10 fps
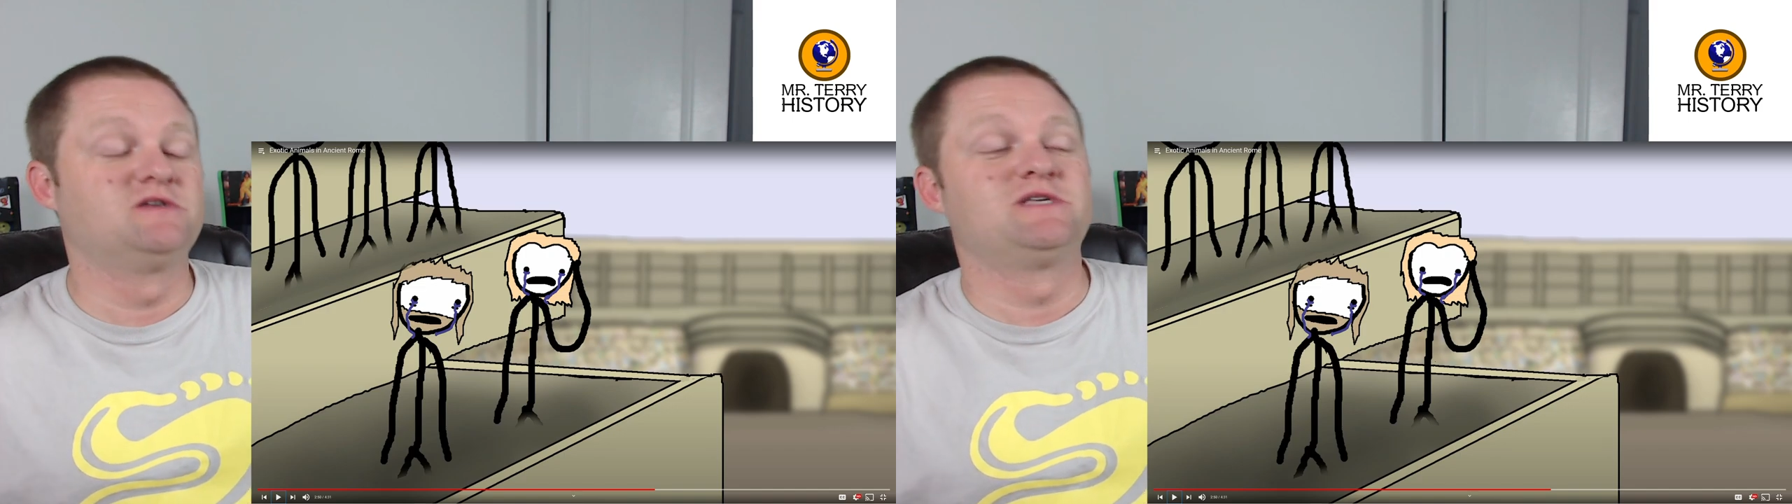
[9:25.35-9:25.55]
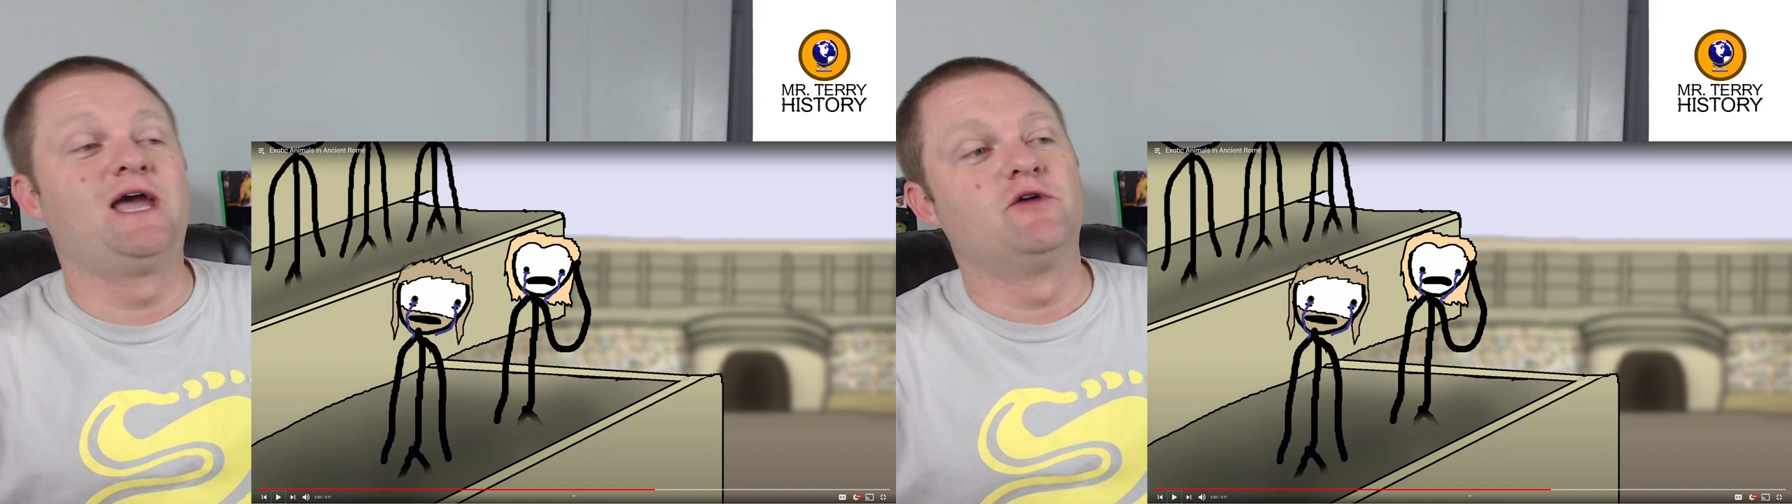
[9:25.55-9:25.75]

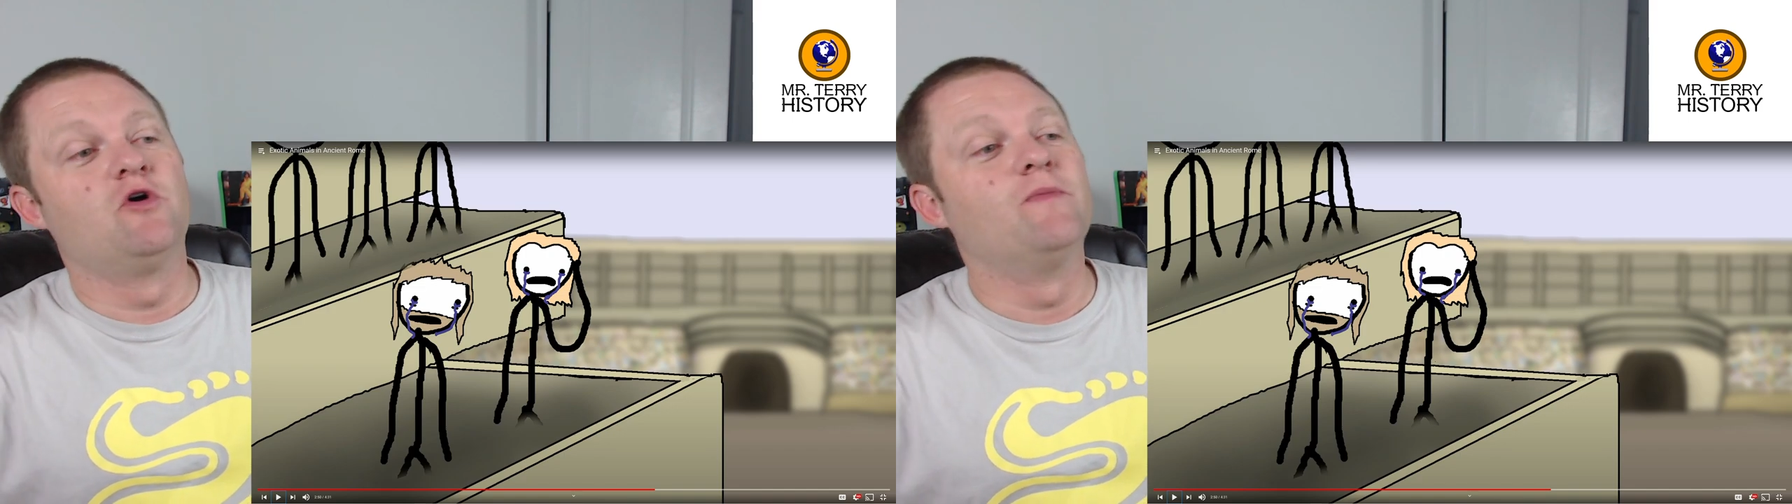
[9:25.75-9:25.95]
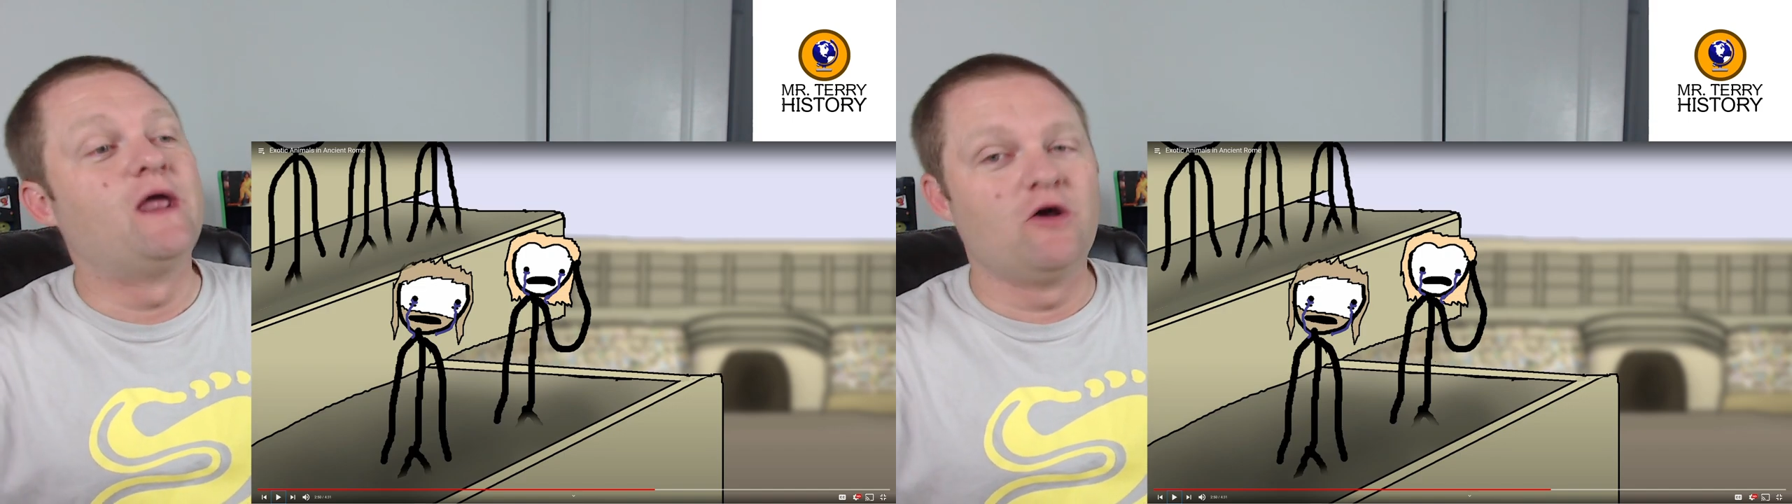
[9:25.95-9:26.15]
outside of
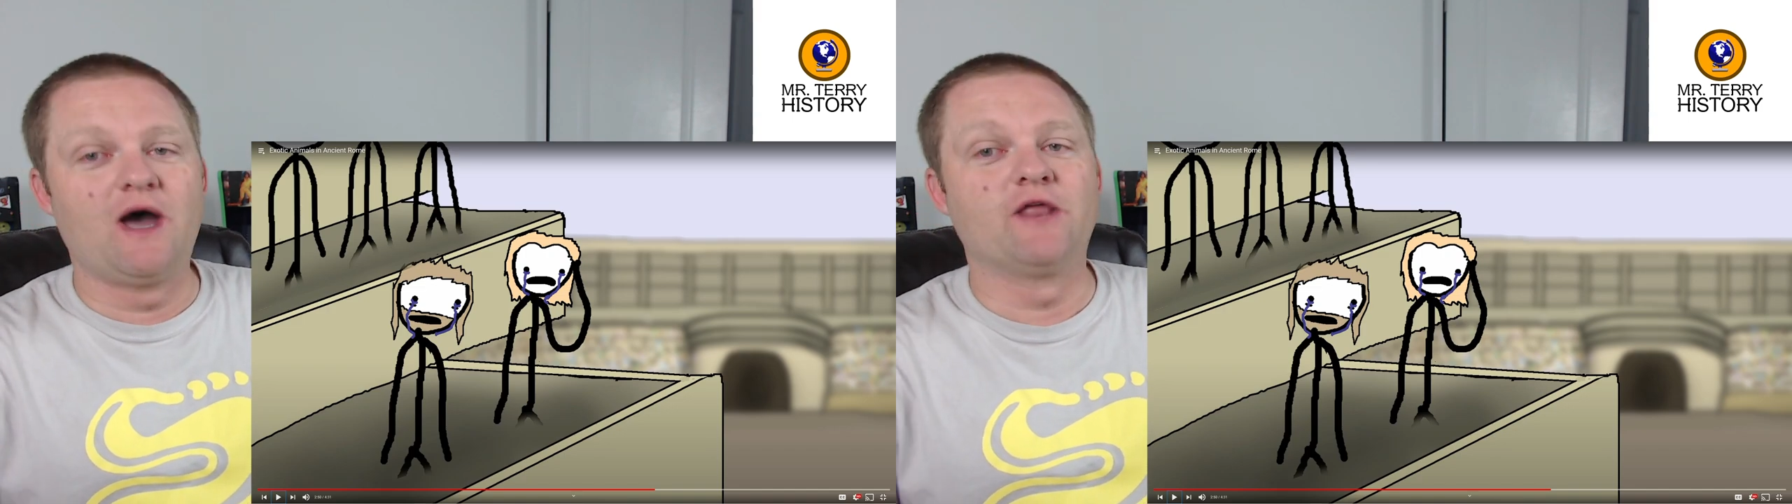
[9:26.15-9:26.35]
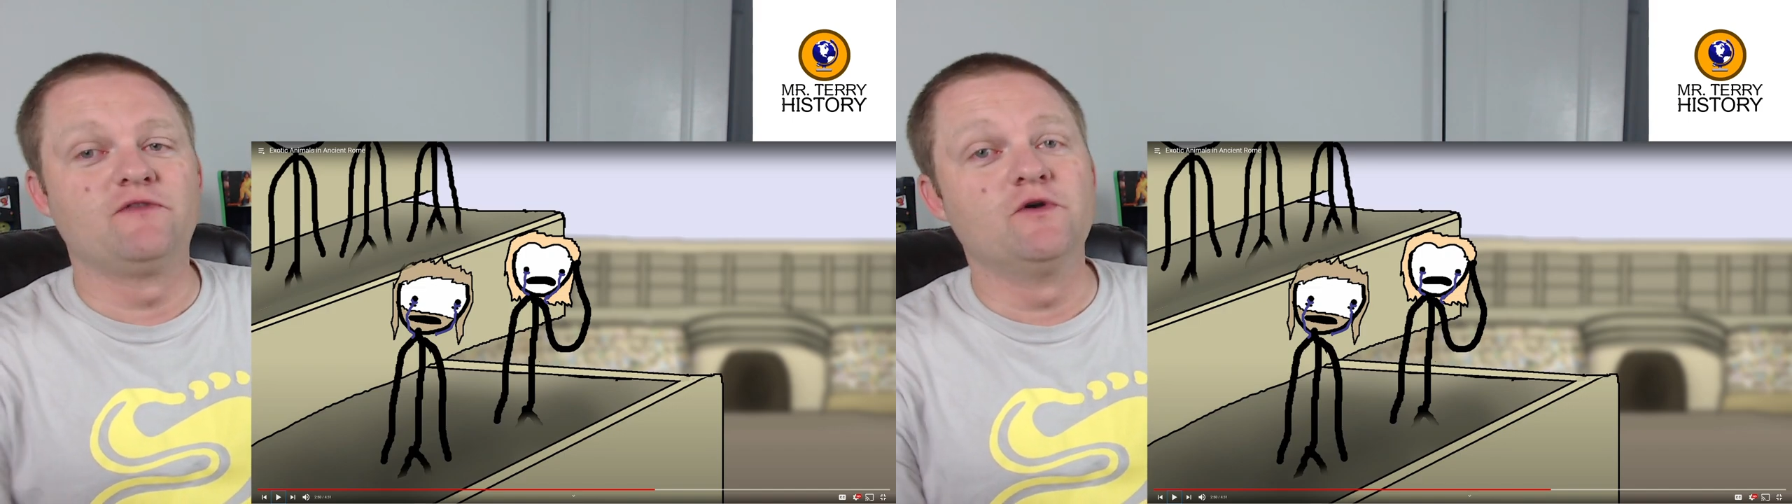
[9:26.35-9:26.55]
Rome, they know
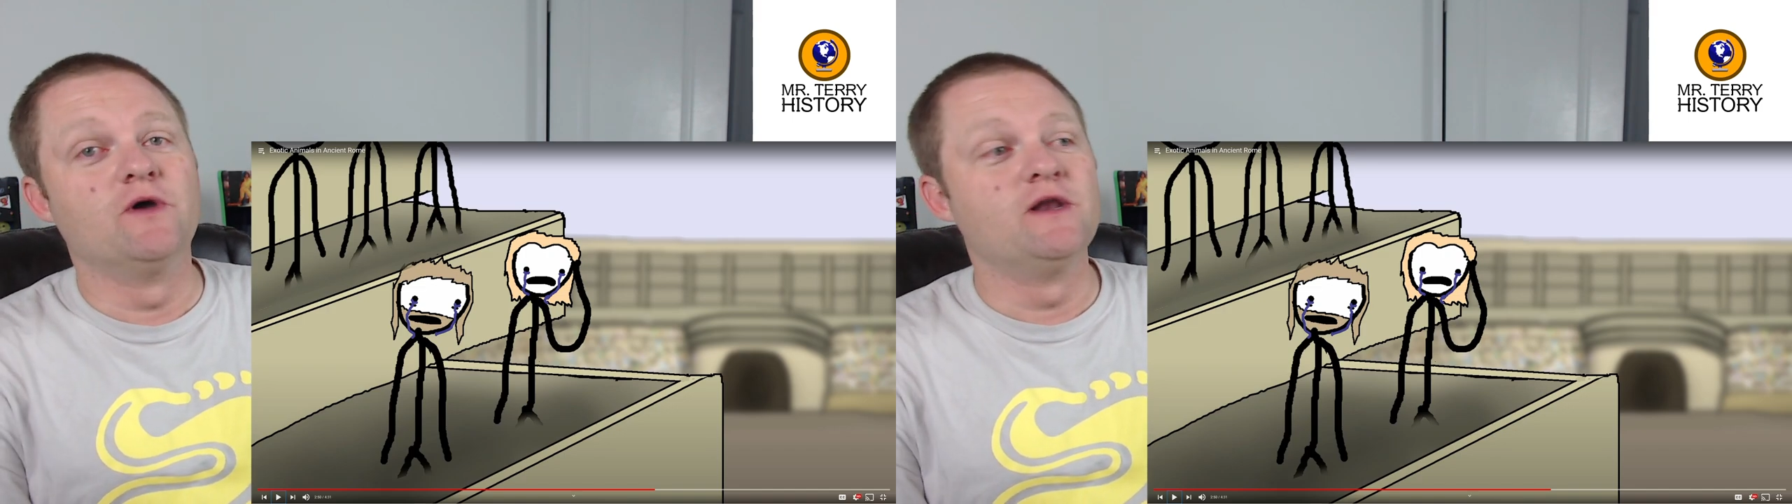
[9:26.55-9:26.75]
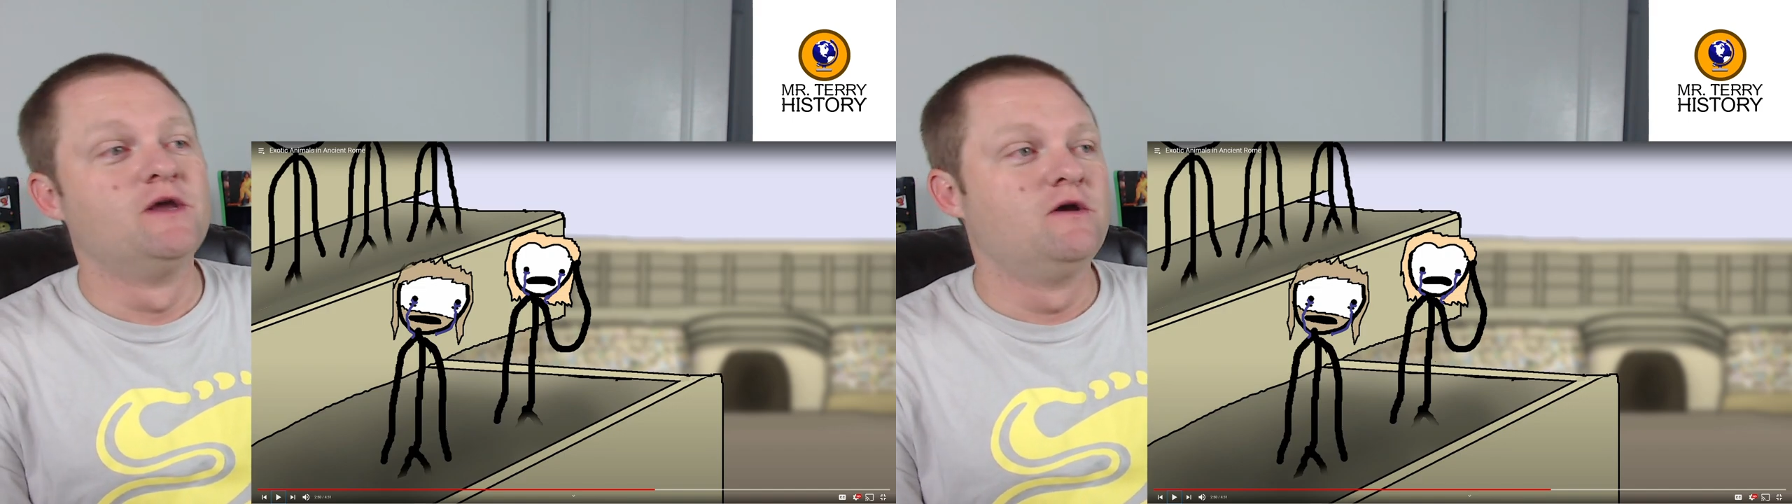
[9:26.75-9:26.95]
how to do
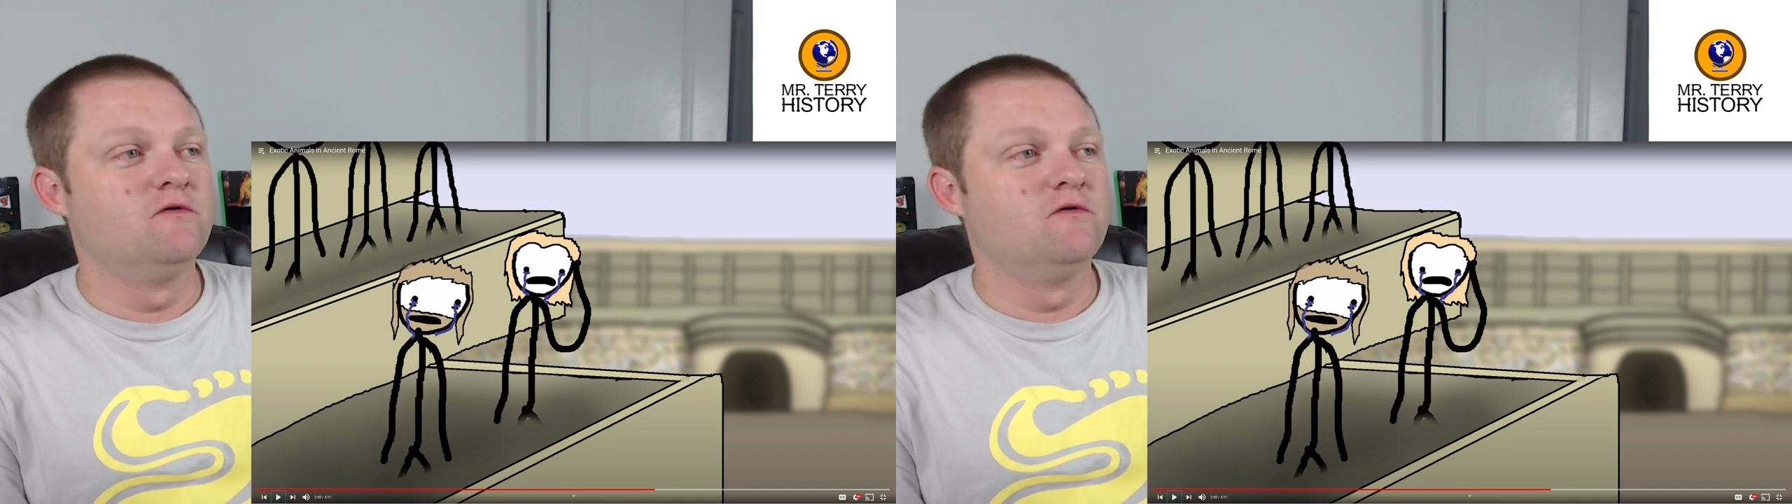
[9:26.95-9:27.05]
it.